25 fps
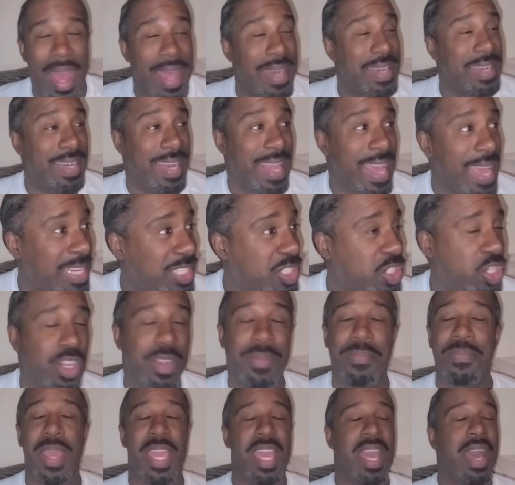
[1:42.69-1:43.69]
That
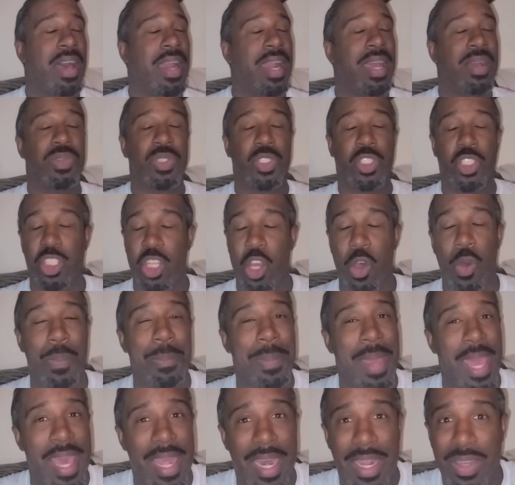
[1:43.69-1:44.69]
tripped me out. I was so
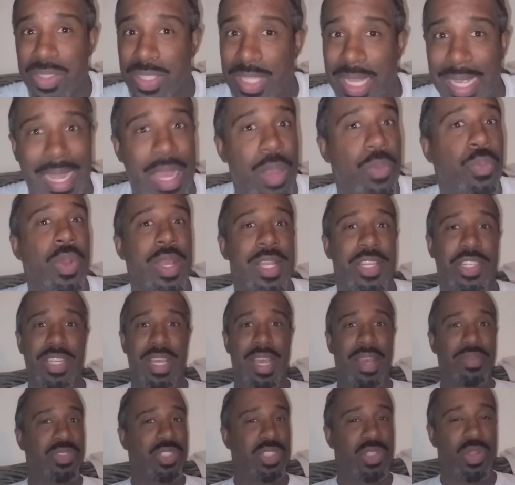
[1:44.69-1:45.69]
mad. I was like, I wish
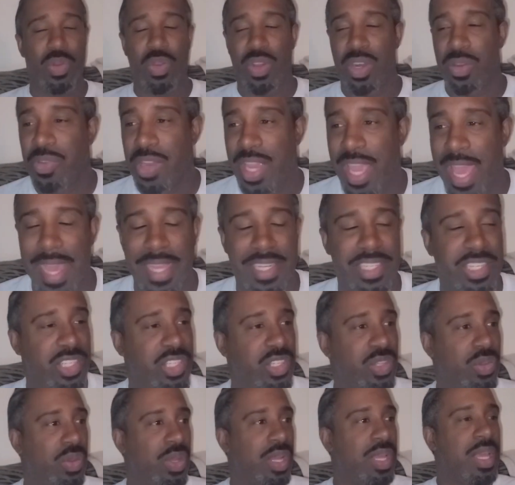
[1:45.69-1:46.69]
I was doing a reaction
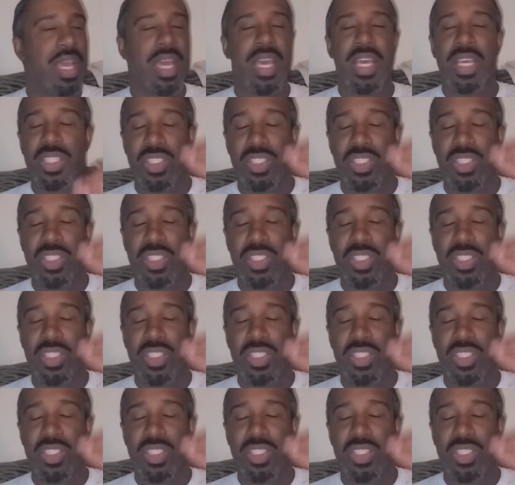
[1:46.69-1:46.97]
to it.